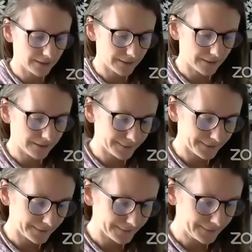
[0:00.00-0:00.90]

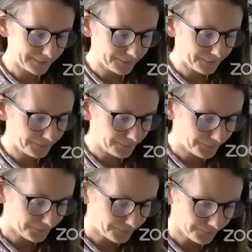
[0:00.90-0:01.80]

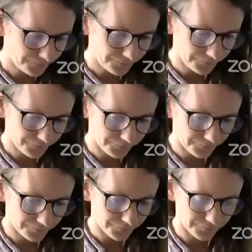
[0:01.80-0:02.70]

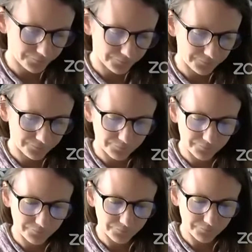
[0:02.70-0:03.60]

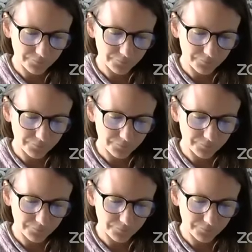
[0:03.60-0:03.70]
No one is speaking in this clip.